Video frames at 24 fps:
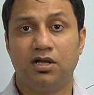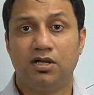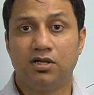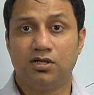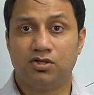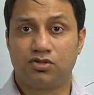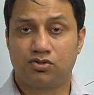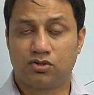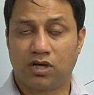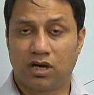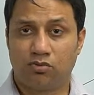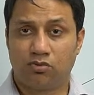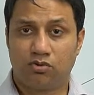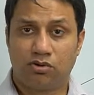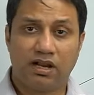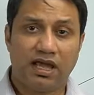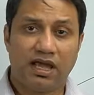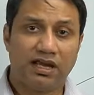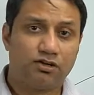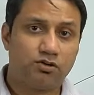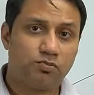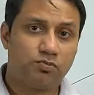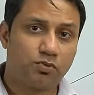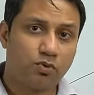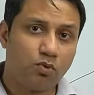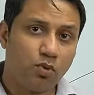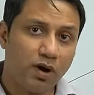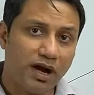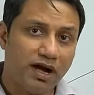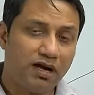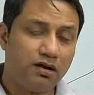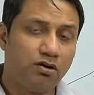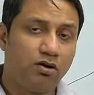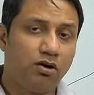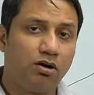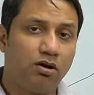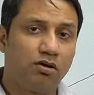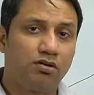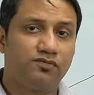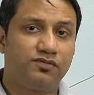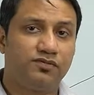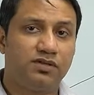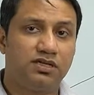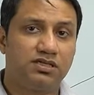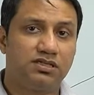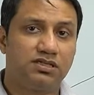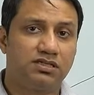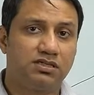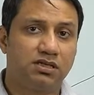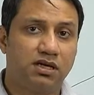So I would like to provide all of this